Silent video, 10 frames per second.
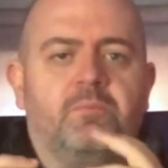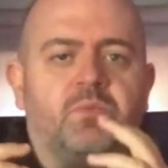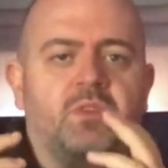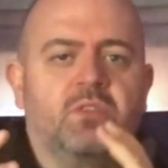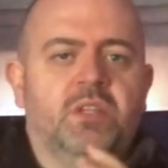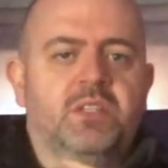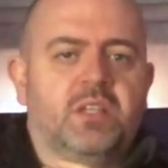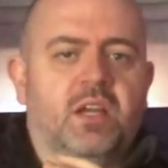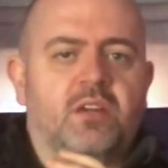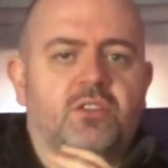the
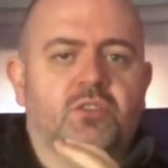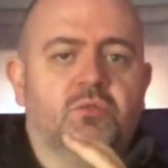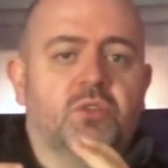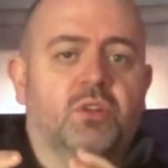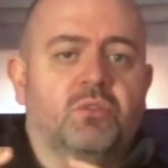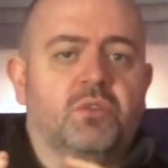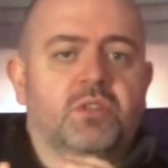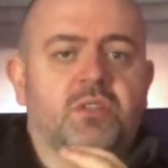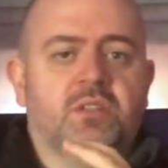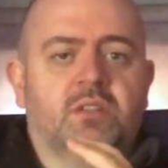research and those
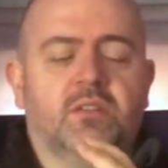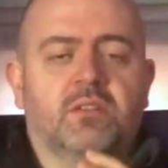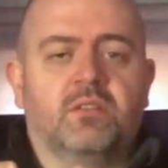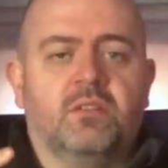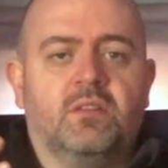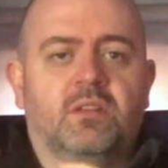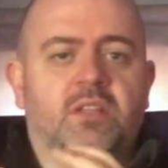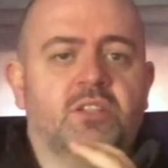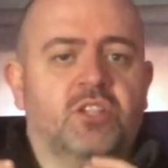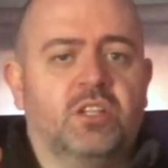closest to the
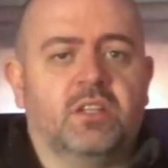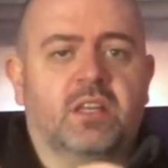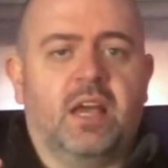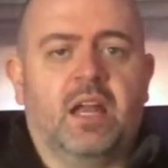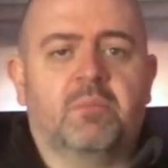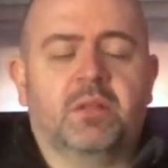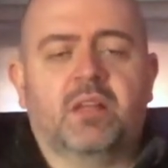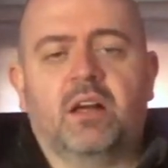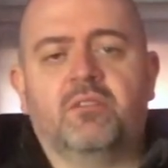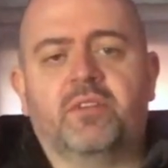Conchita the
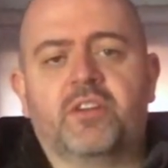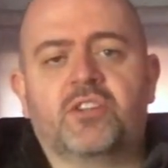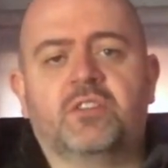Garabandal vision,